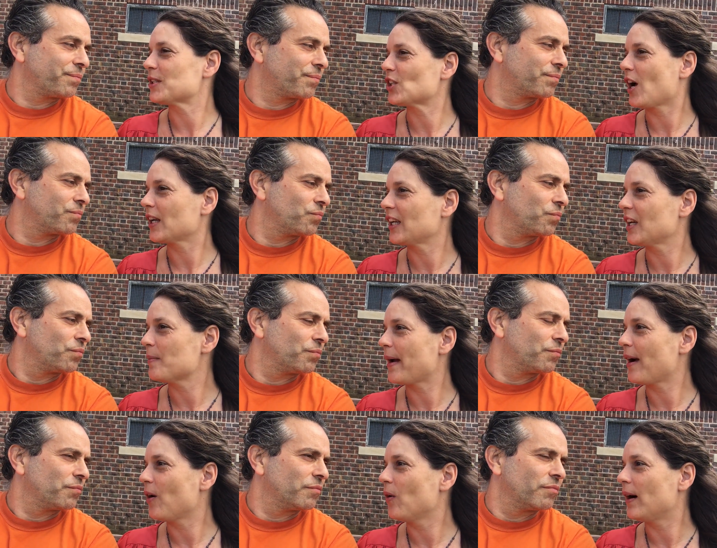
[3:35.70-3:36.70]
Speaker 1: talking
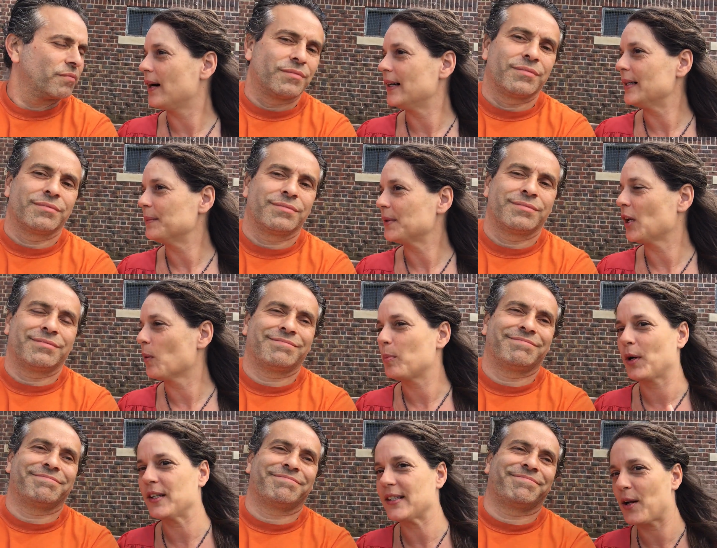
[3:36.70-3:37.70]
about, um, you know,
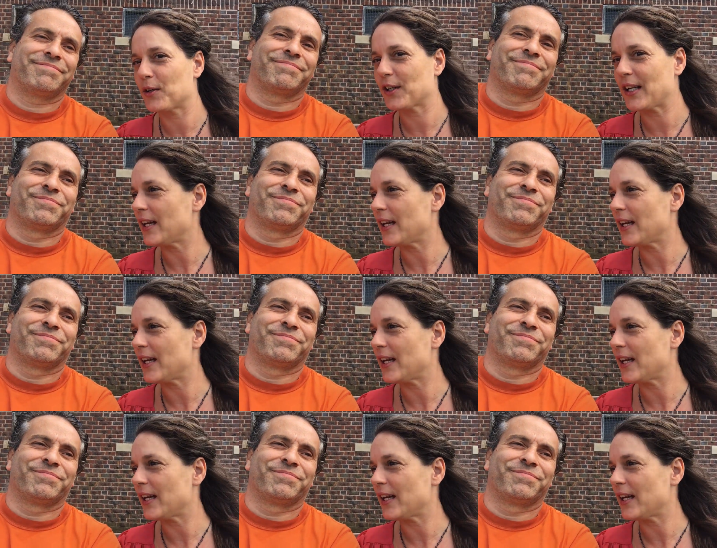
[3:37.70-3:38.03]
putting down her